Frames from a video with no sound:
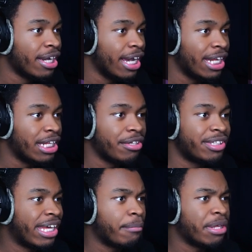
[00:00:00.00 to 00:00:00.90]
And then it's
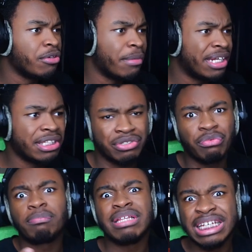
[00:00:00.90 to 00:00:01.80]
saying you may need to
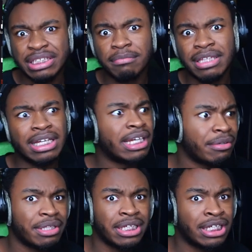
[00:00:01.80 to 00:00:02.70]
replace something here
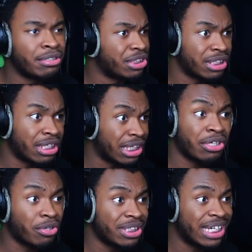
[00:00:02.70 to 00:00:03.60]
and there. Just
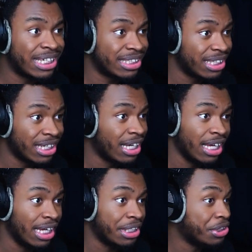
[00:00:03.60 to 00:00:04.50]
click on yes,
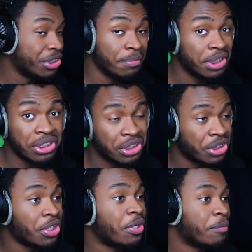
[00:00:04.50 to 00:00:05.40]
and you should be good to
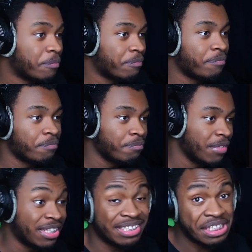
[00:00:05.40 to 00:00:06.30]
go.
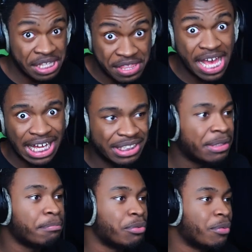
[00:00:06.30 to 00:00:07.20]
It's that
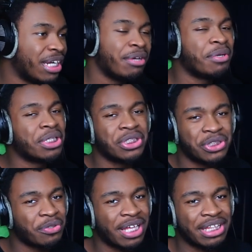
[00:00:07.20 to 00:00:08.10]
simple. And then we're going to
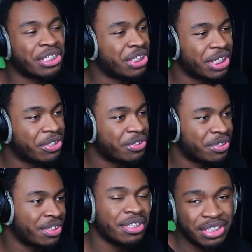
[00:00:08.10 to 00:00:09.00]
show that the
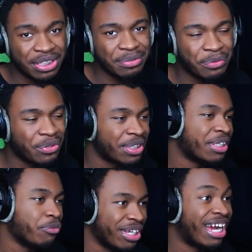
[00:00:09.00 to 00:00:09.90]
shaders does work.
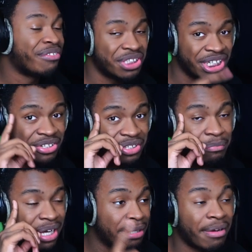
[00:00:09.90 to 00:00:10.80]
We have a shader in
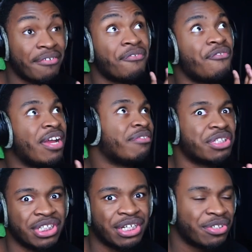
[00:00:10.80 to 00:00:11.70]
mind, my favorite
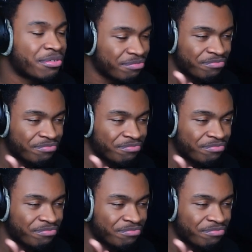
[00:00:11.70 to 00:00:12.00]
shader.